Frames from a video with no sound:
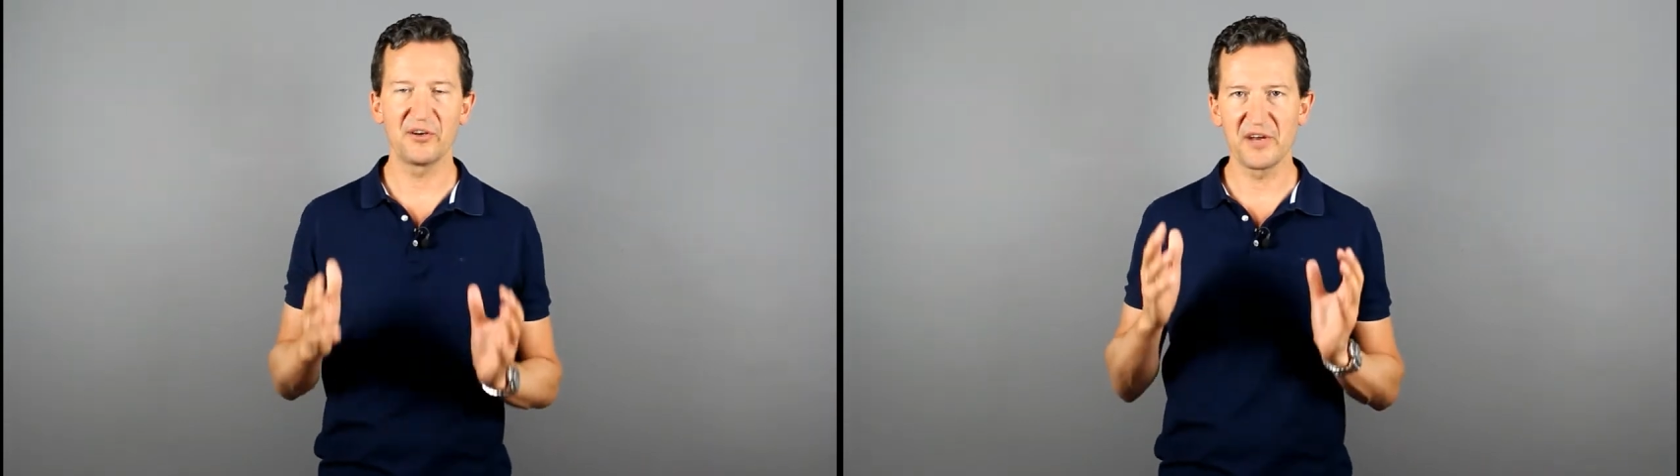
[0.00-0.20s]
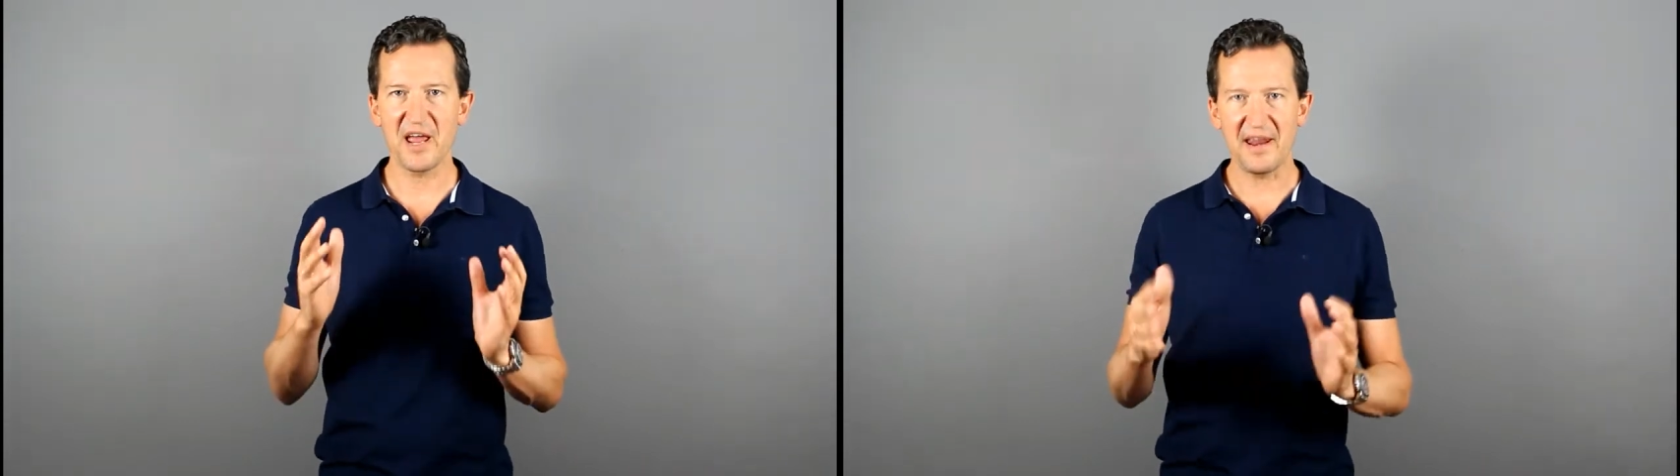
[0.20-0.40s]

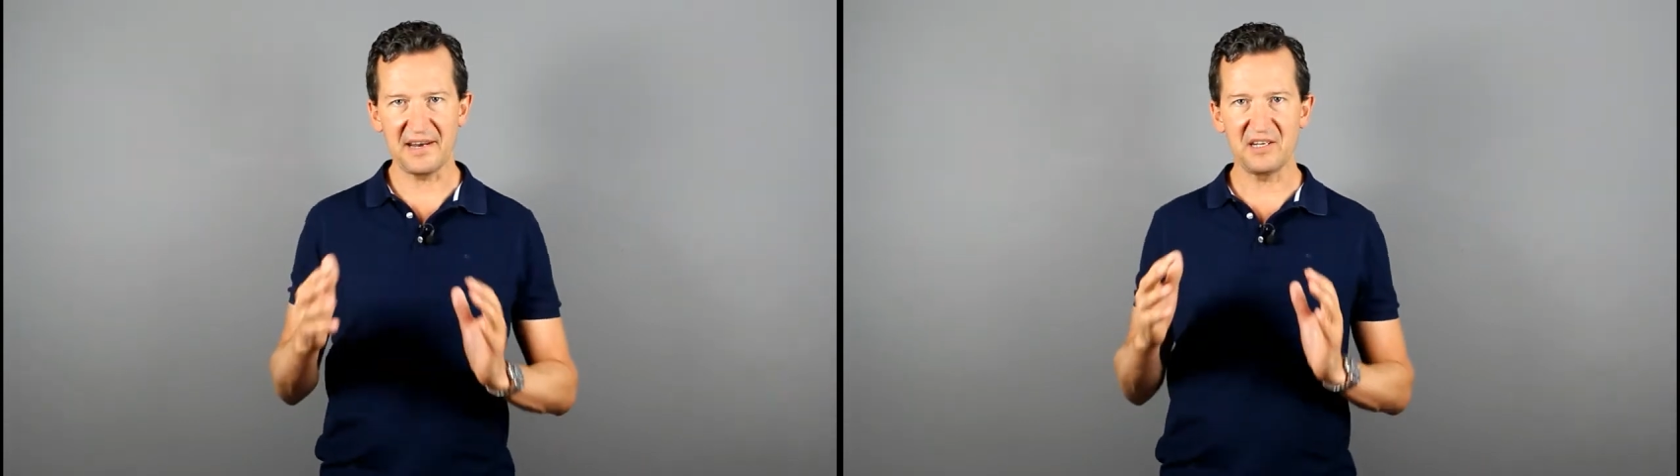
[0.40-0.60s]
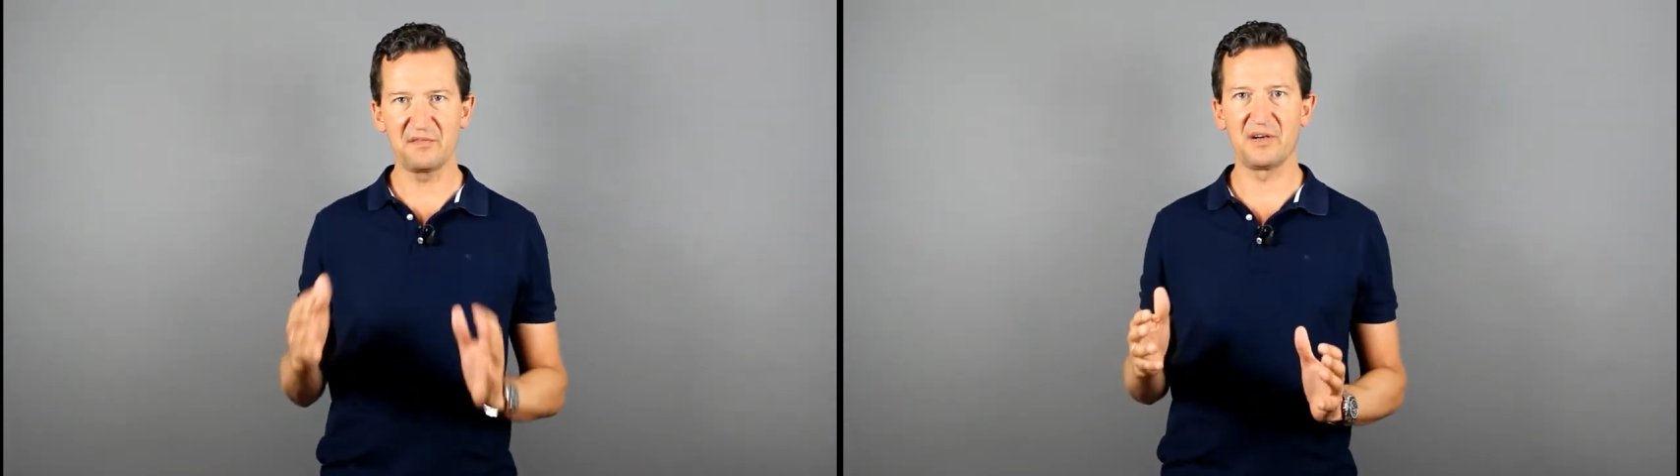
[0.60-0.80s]
on
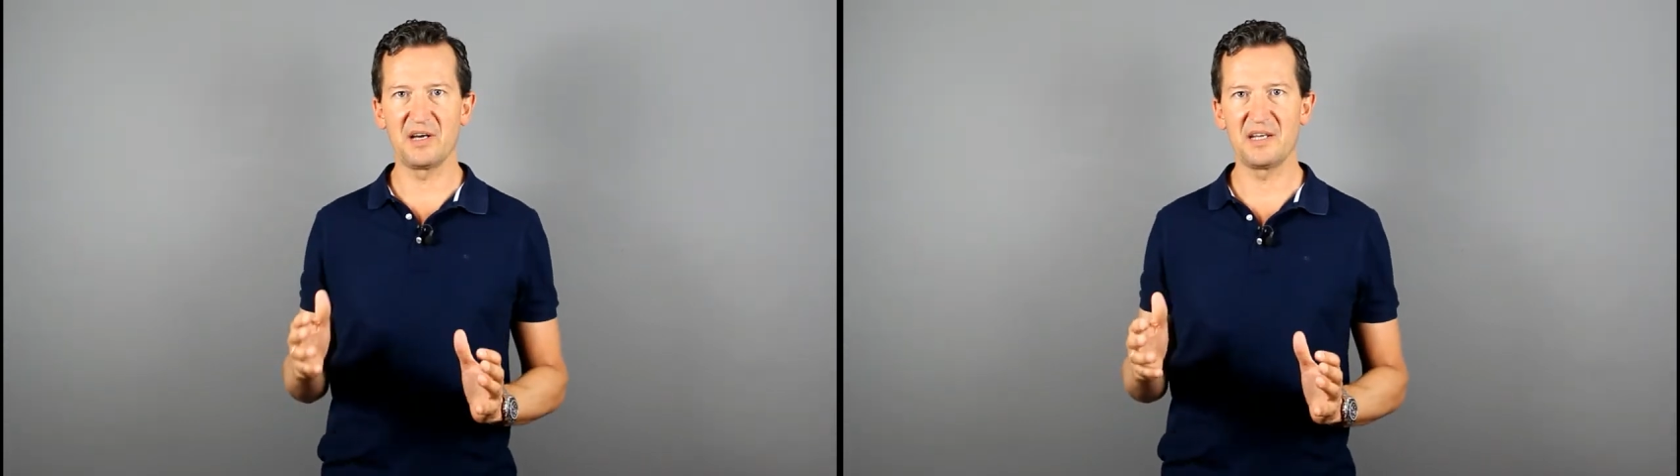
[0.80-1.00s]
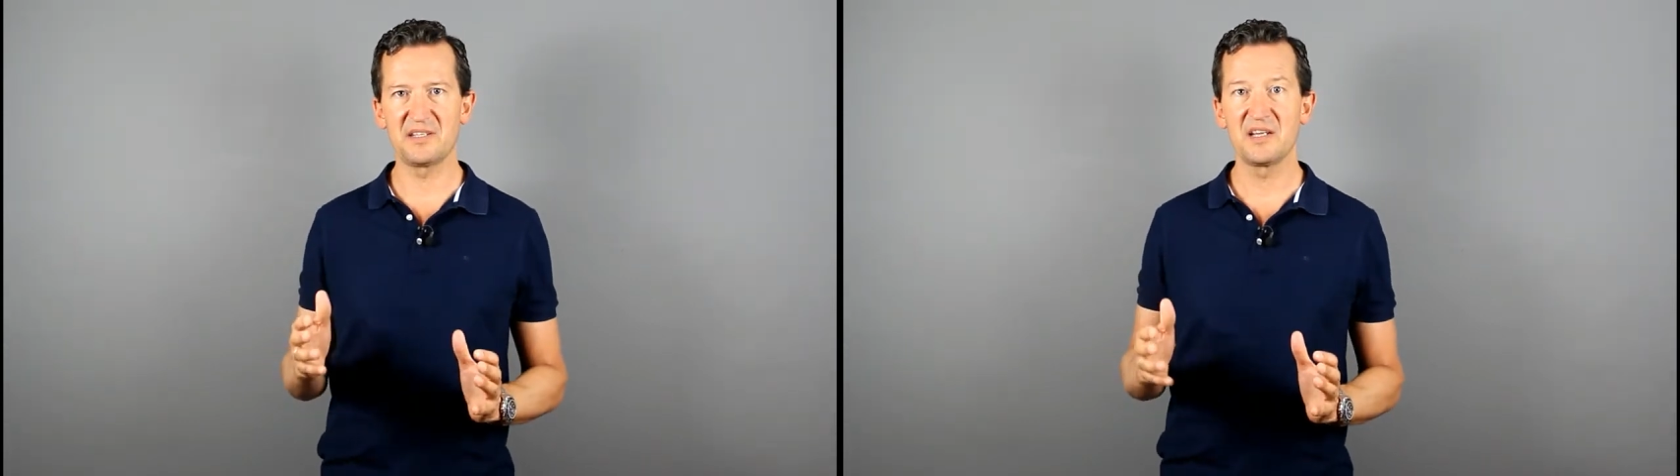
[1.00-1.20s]
any
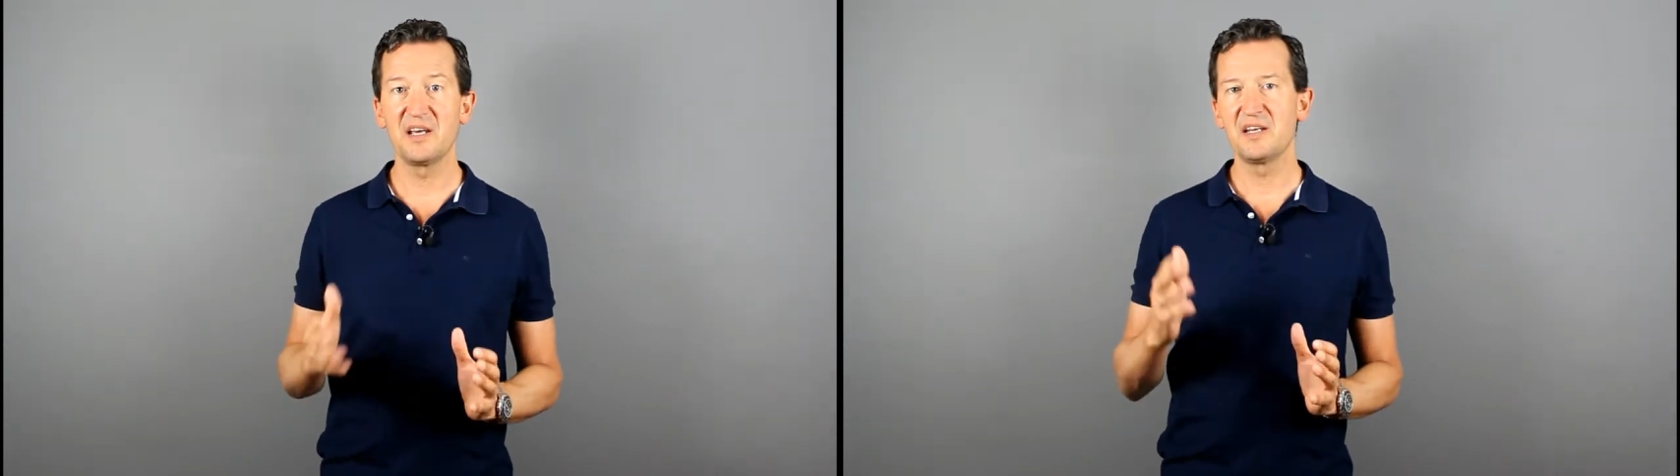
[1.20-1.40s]
device: